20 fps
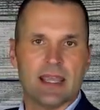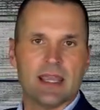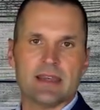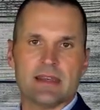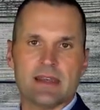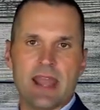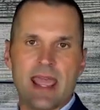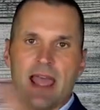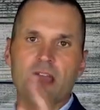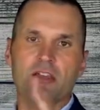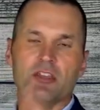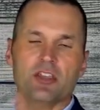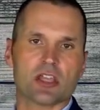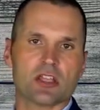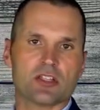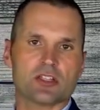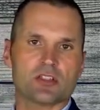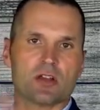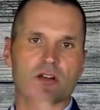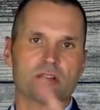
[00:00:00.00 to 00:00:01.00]
Now you
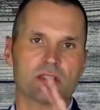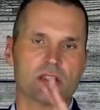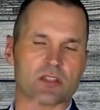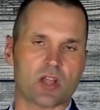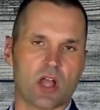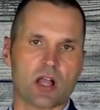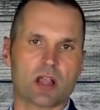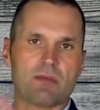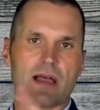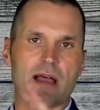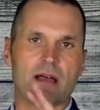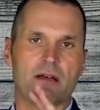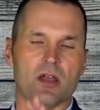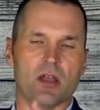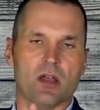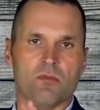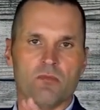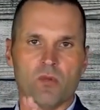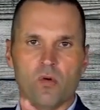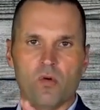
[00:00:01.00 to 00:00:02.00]
can start to talk about
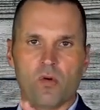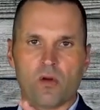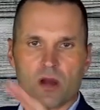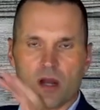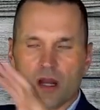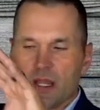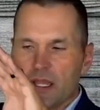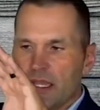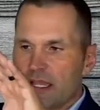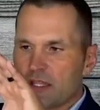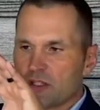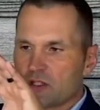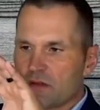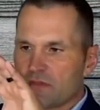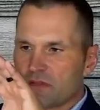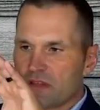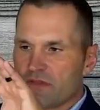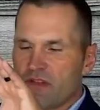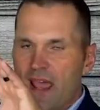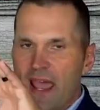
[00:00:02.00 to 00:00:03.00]
more in
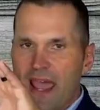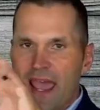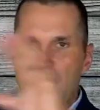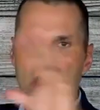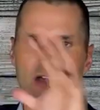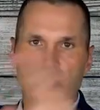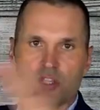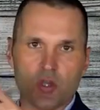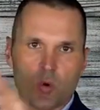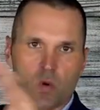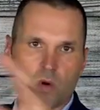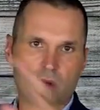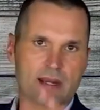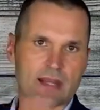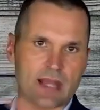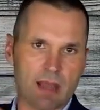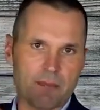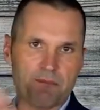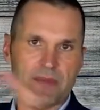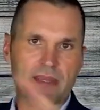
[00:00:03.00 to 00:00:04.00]
terms of how your
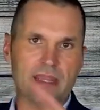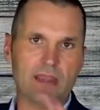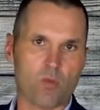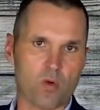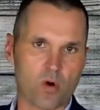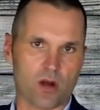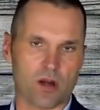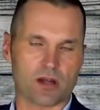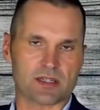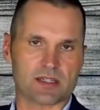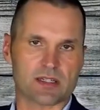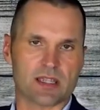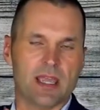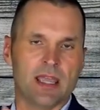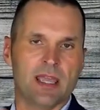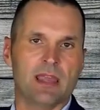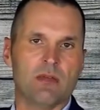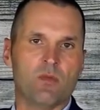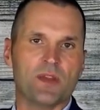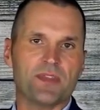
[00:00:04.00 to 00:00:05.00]
company works
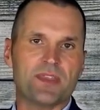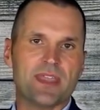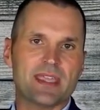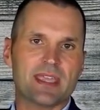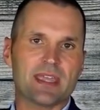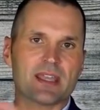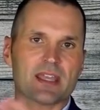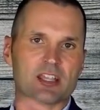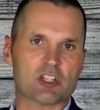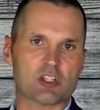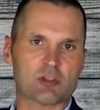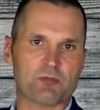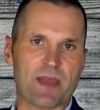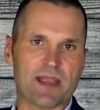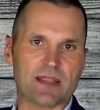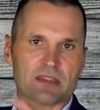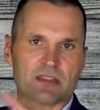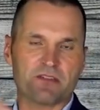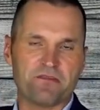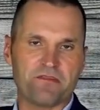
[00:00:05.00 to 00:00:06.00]
and what they can
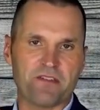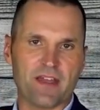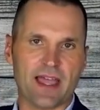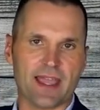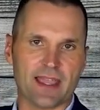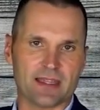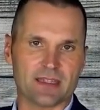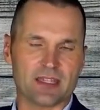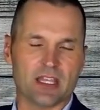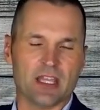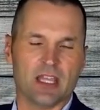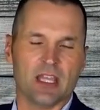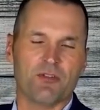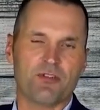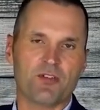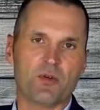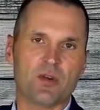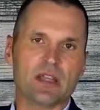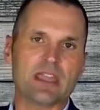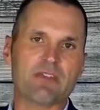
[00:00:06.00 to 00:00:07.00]
expect to find. If
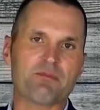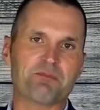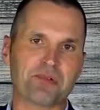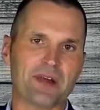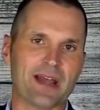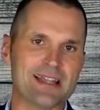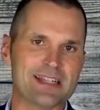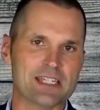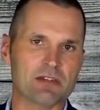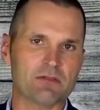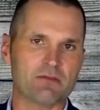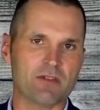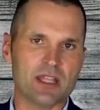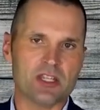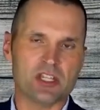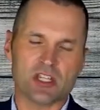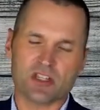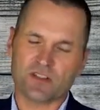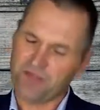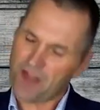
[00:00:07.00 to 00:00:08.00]
you want to give pricing
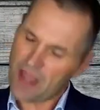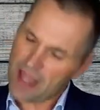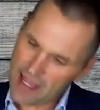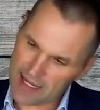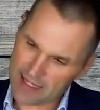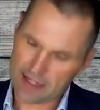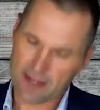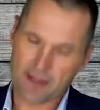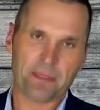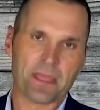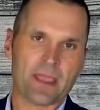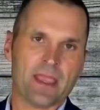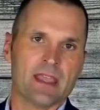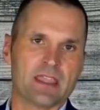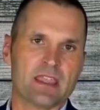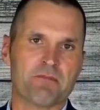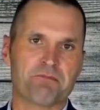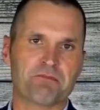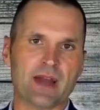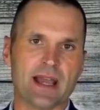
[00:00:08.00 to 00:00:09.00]
ranges, fine.
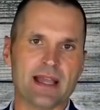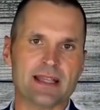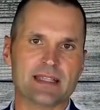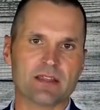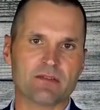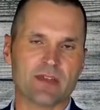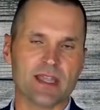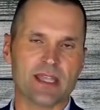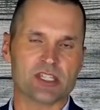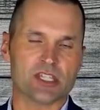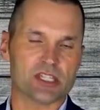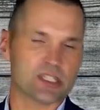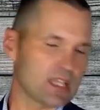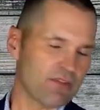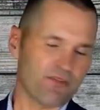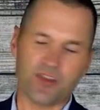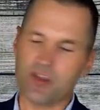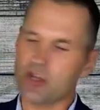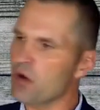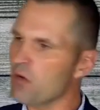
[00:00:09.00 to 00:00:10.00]
Give pricing ranges.
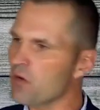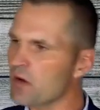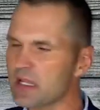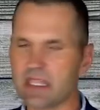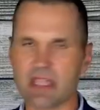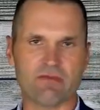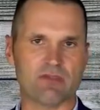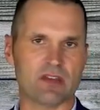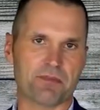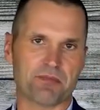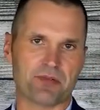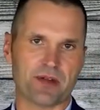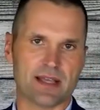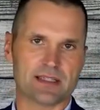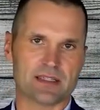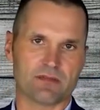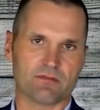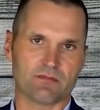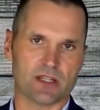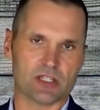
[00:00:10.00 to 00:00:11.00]
If you don't want to give any
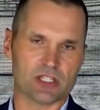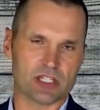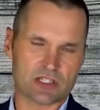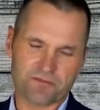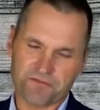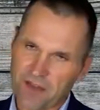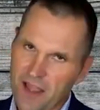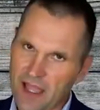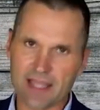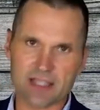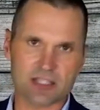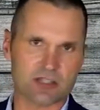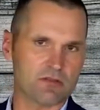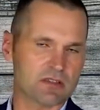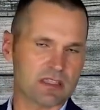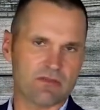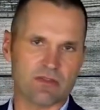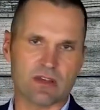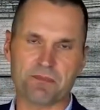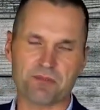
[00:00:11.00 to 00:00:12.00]
pricing ranges, fine, don't
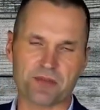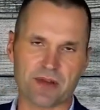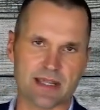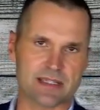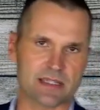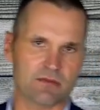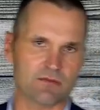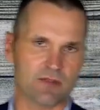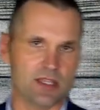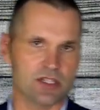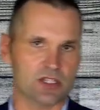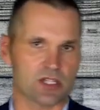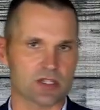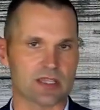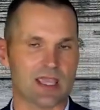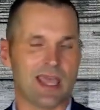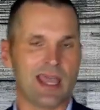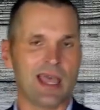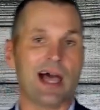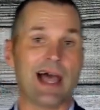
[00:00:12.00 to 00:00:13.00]
give any pricing ranges.
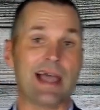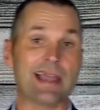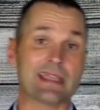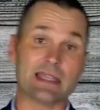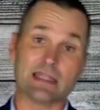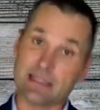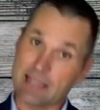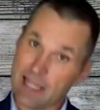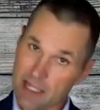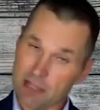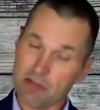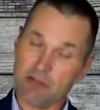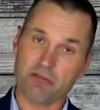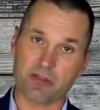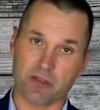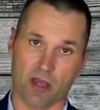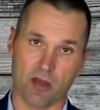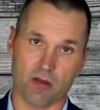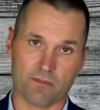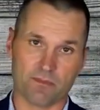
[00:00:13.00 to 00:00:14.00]
I can tell you
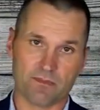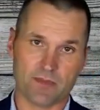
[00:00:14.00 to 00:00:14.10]
though,